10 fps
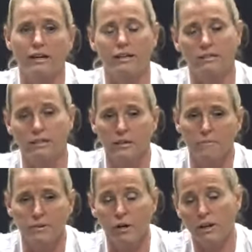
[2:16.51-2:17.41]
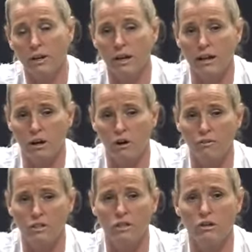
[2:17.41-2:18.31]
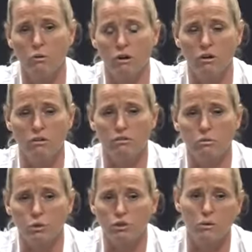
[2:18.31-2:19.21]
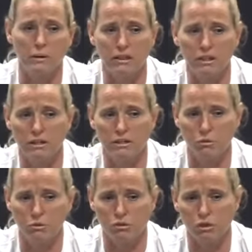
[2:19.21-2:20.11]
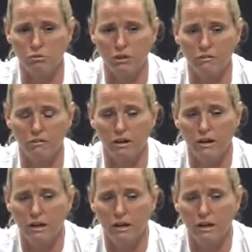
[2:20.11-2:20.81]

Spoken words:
And, you know, in a COVID year where there were so many things that were so different,